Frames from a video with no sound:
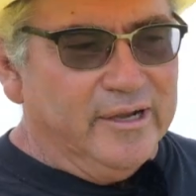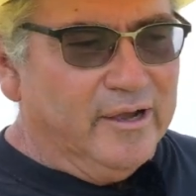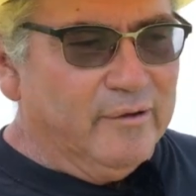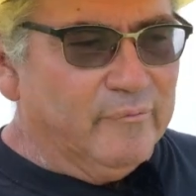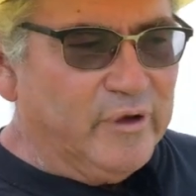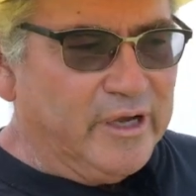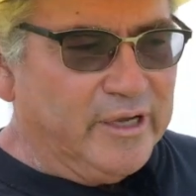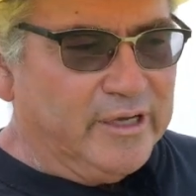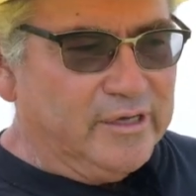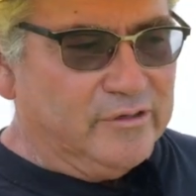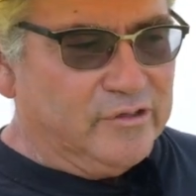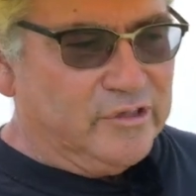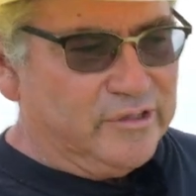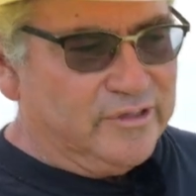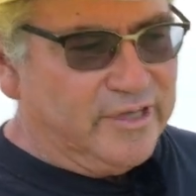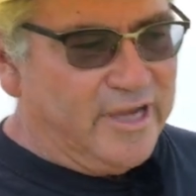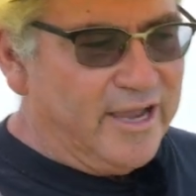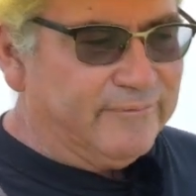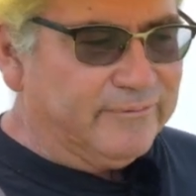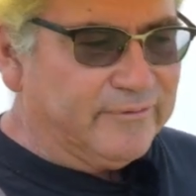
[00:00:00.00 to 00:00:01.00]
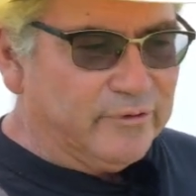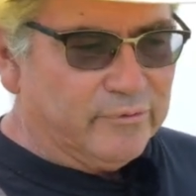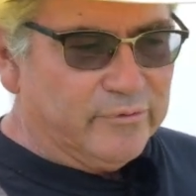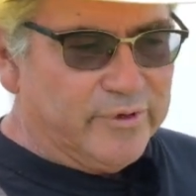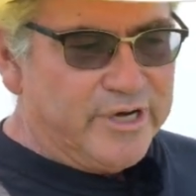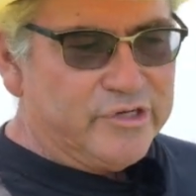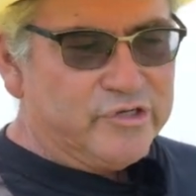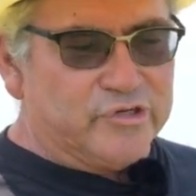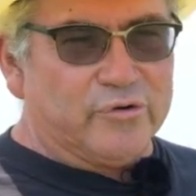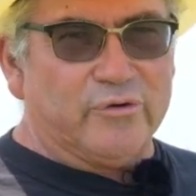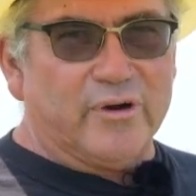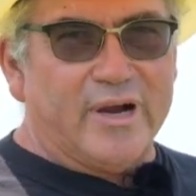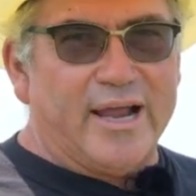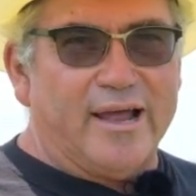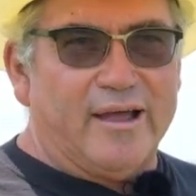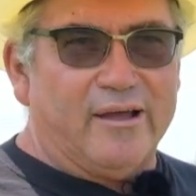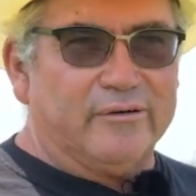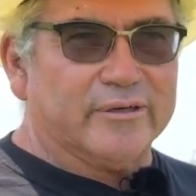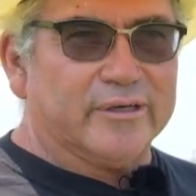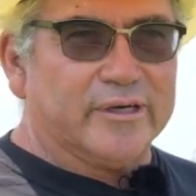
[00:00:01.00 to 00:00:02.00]
But you just have to reach
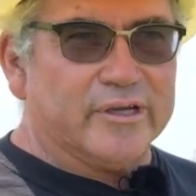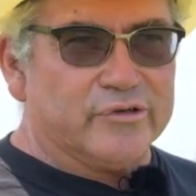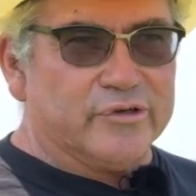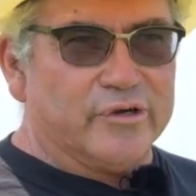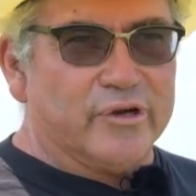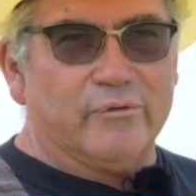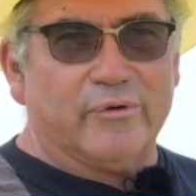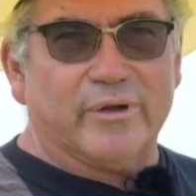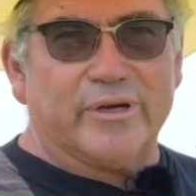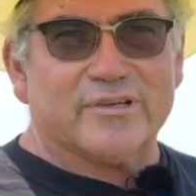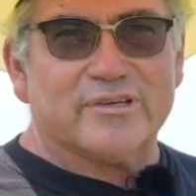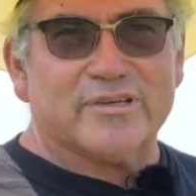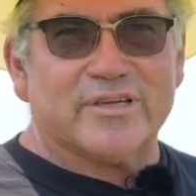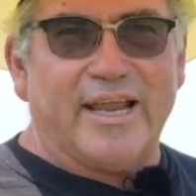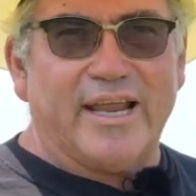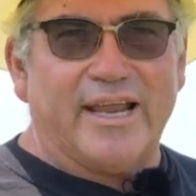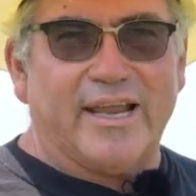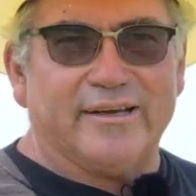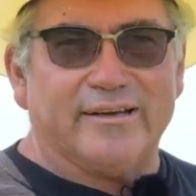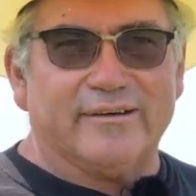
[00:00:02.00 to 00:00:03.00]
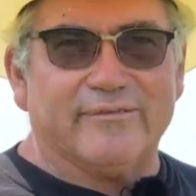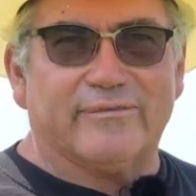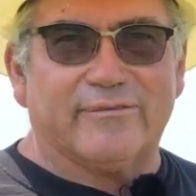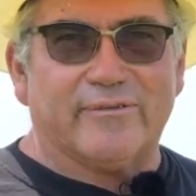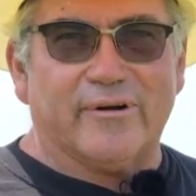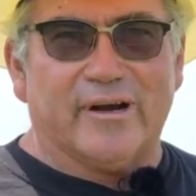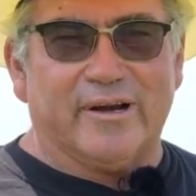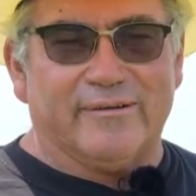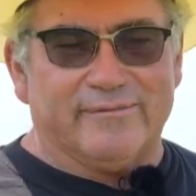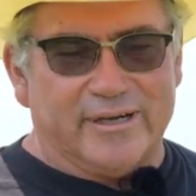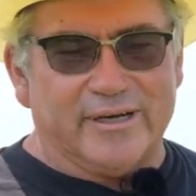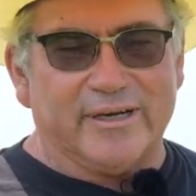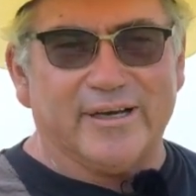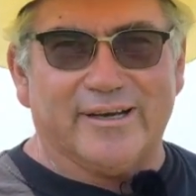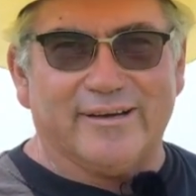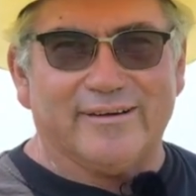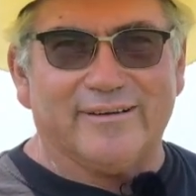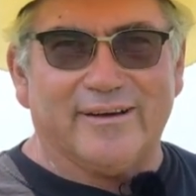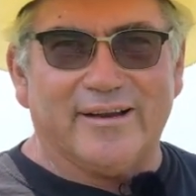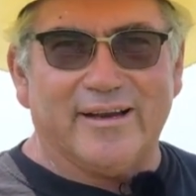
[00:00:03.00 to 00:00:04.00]
around because you don't want to stand in front of it
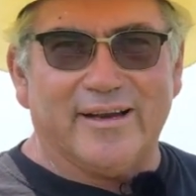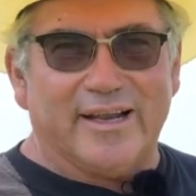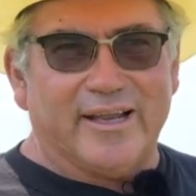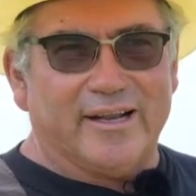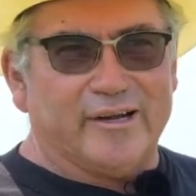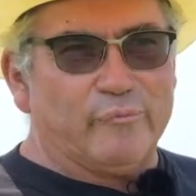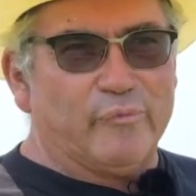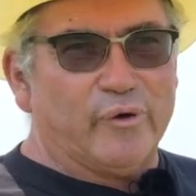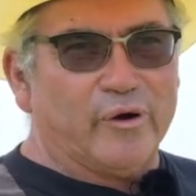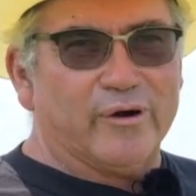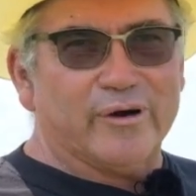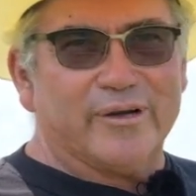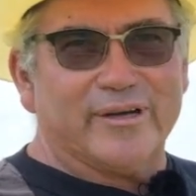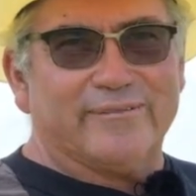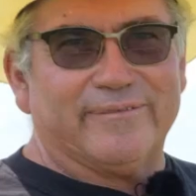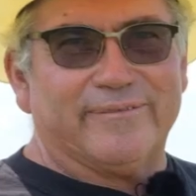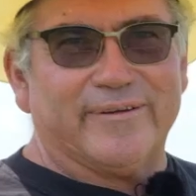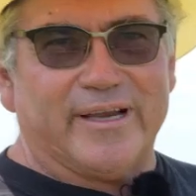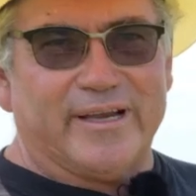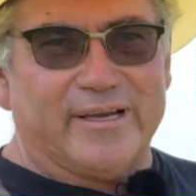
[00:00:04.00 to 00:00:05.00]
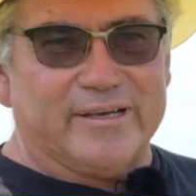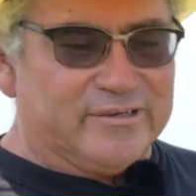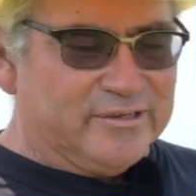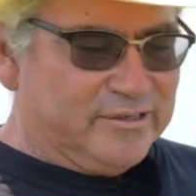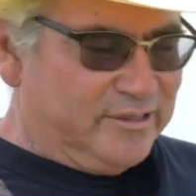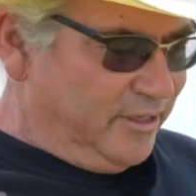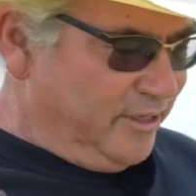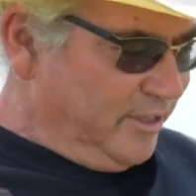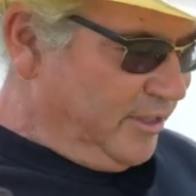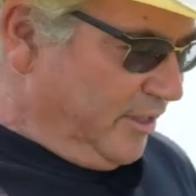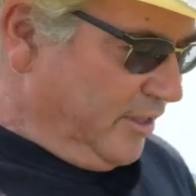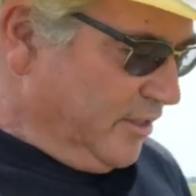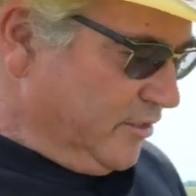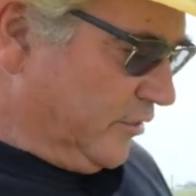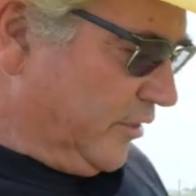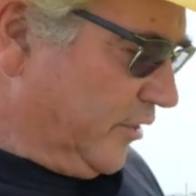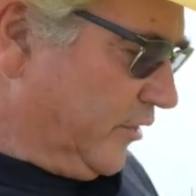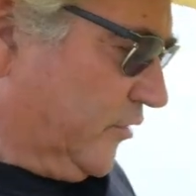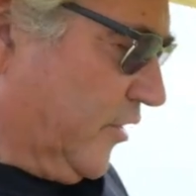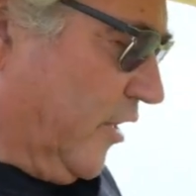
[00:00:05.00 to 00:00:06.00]
and get a bird in the face.
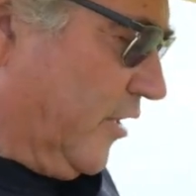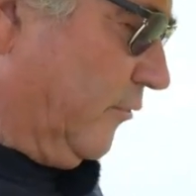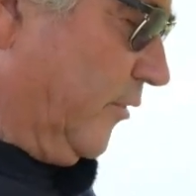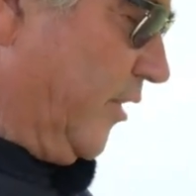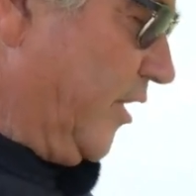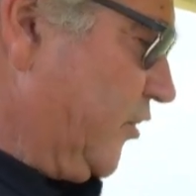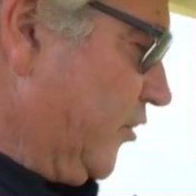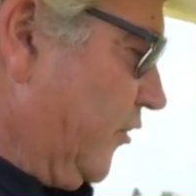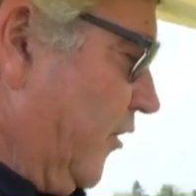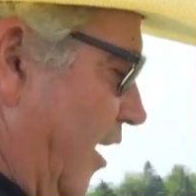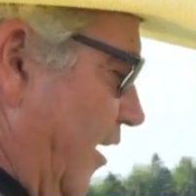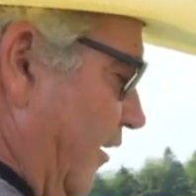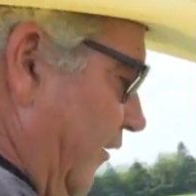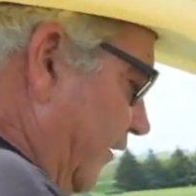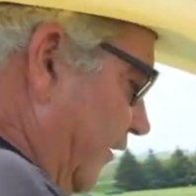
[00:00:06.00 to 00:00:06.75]
So you're just going to reach around